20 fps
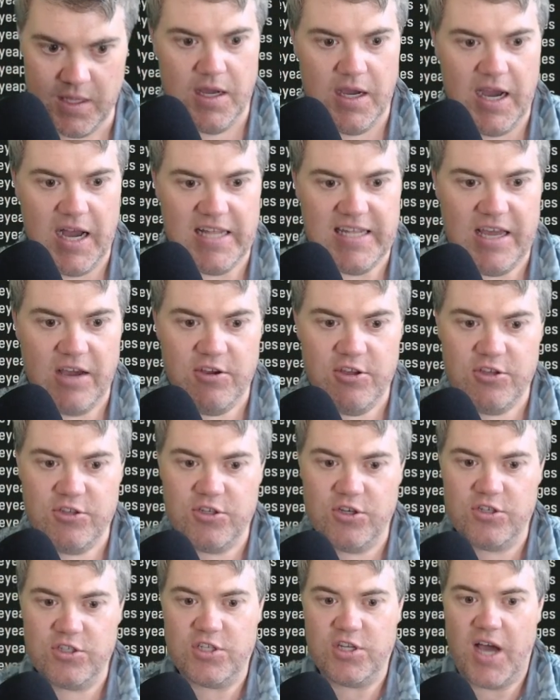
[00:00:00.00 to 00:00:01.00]
Allow
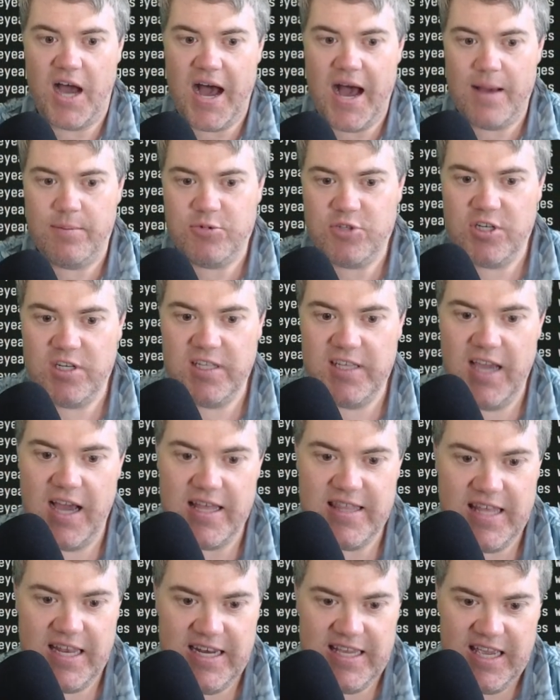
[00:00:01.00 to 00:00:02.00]
users to optionally
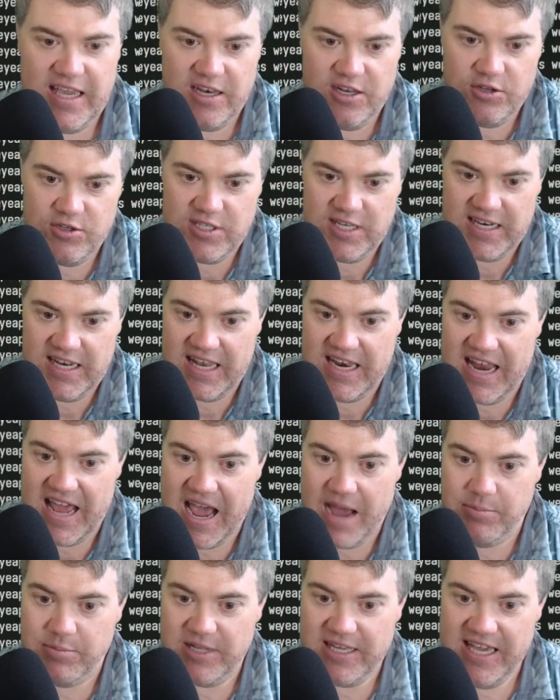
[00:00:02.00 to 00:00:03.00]
authenticate using an
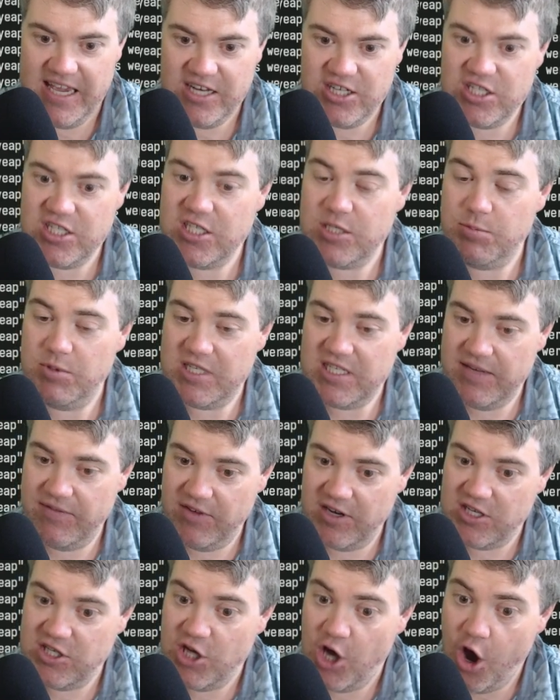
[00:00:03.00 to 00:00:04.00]

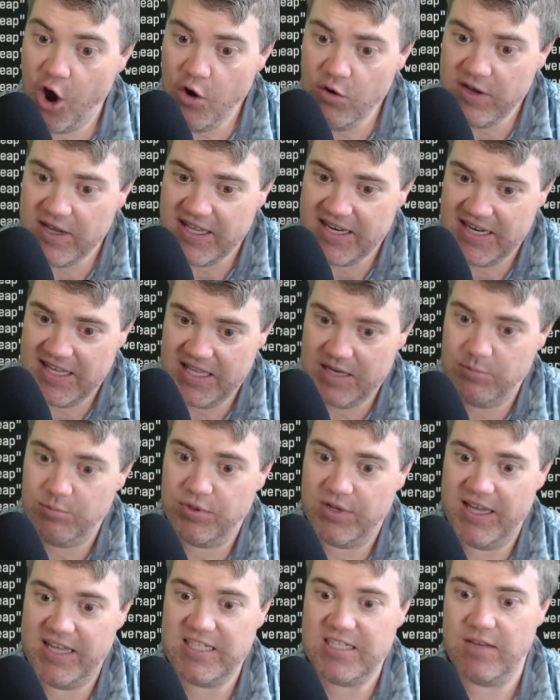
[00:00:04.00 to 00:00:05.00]
application-specific token in
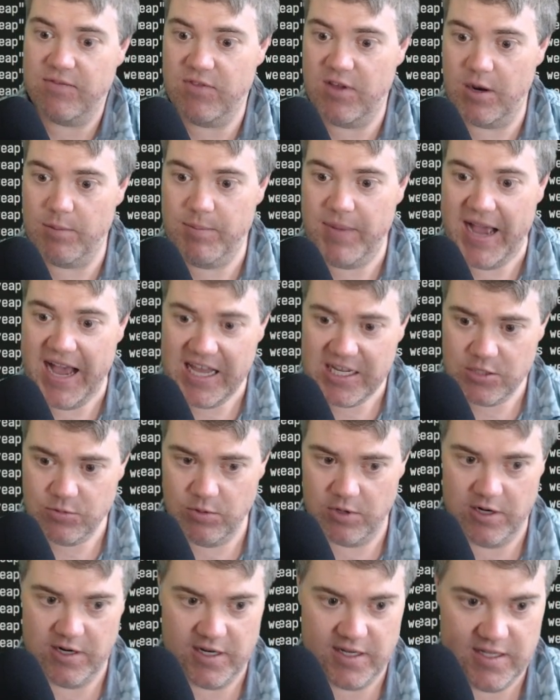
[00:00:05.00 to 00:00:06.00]
place of their
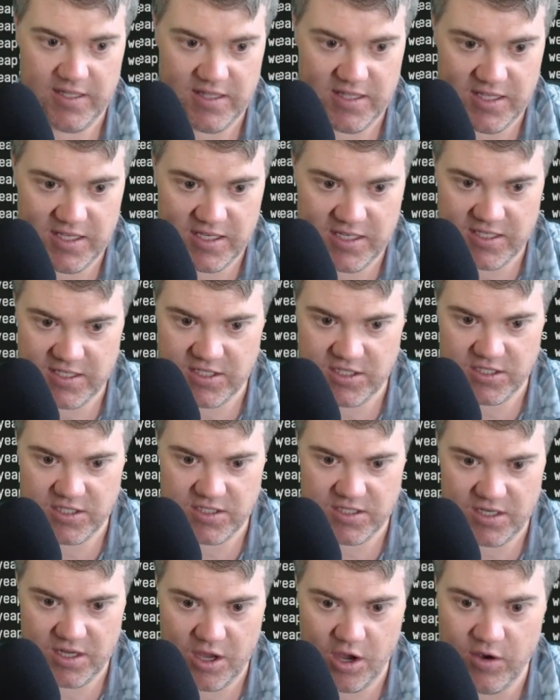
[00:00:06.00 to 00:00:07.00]
password.
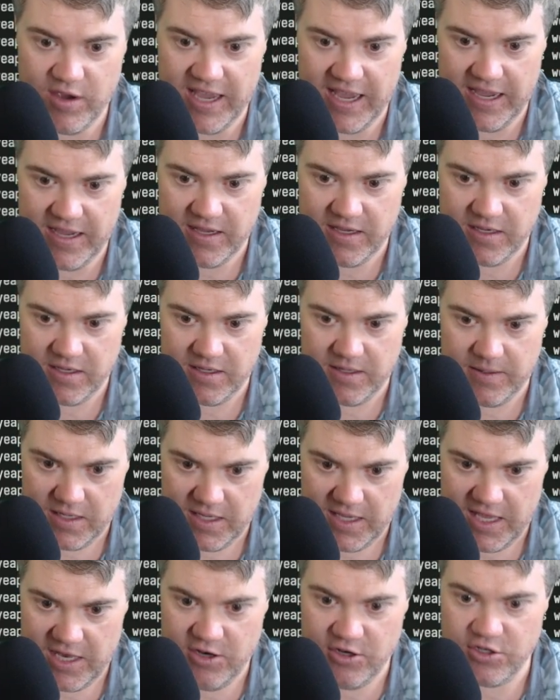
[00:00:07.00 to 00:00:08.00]
Okay.
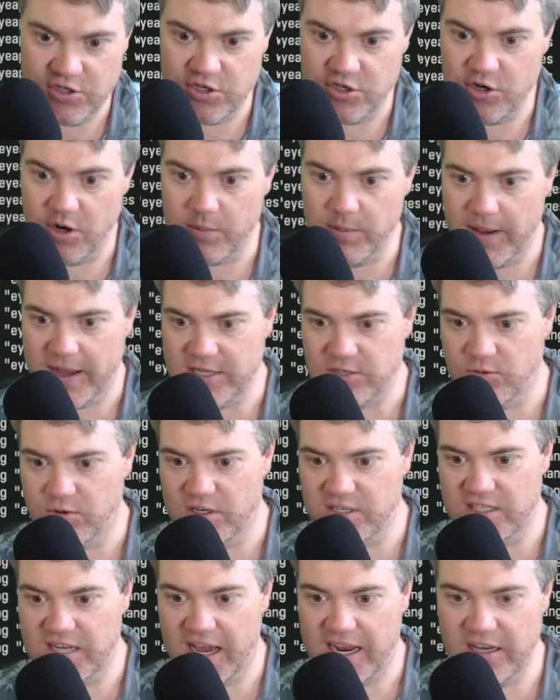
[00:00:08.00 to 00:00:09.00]
A user's normal password
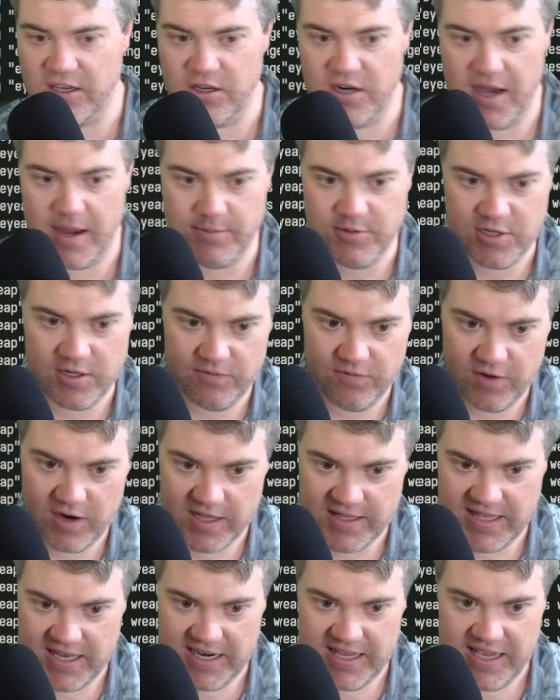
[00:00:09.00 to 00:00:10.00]
is not a good option for
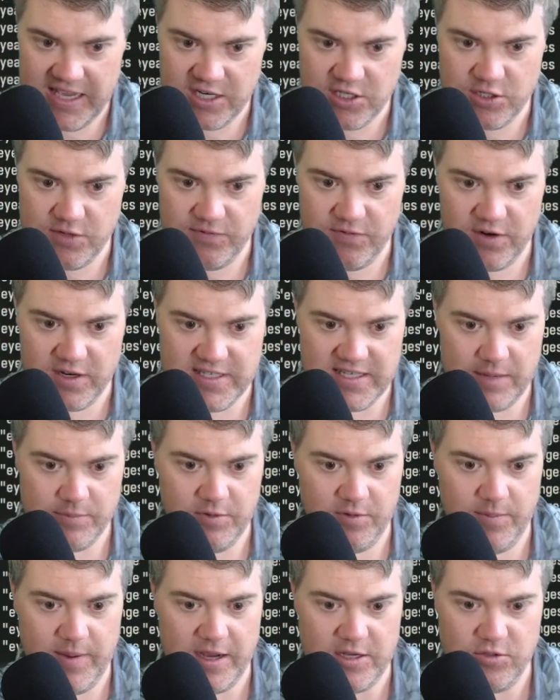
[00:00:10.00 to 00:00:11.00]
authentication. For example,
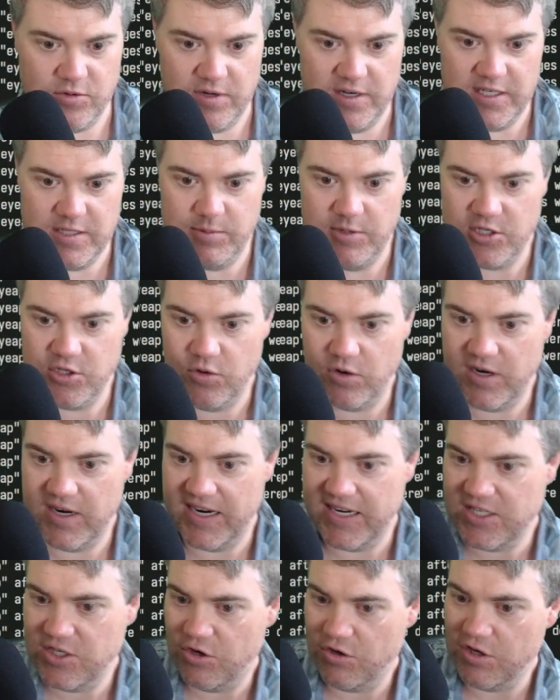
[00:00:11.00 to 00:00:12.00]
a password needs to be stored in
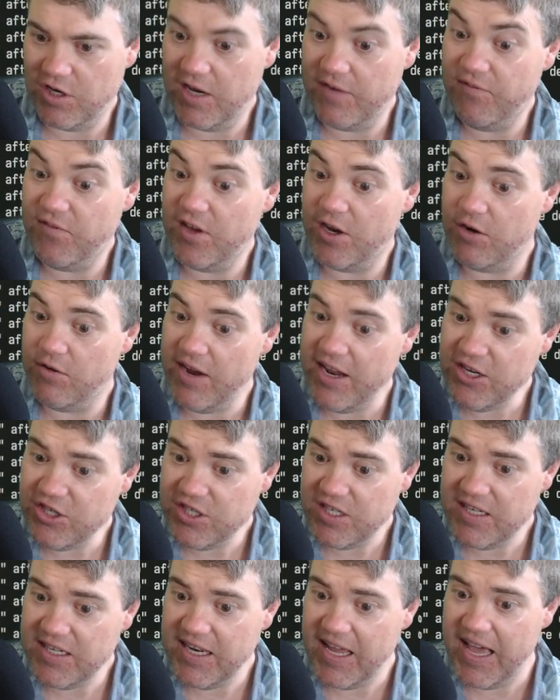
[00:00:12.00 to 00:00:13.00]
external
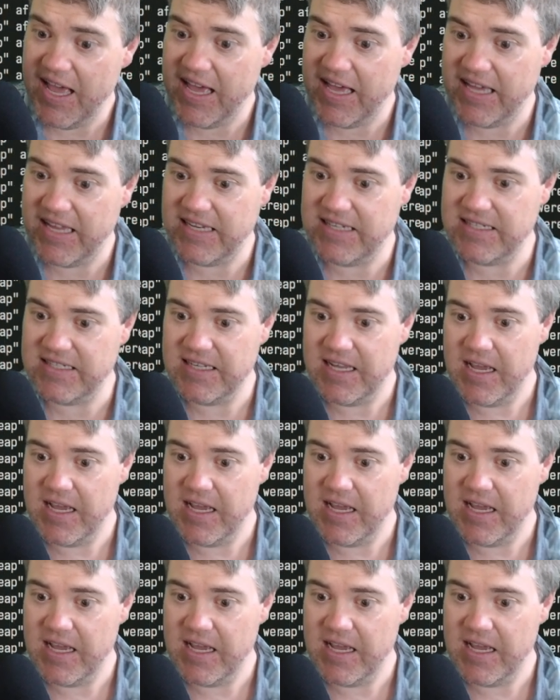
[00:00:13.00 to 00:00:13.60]
configuration and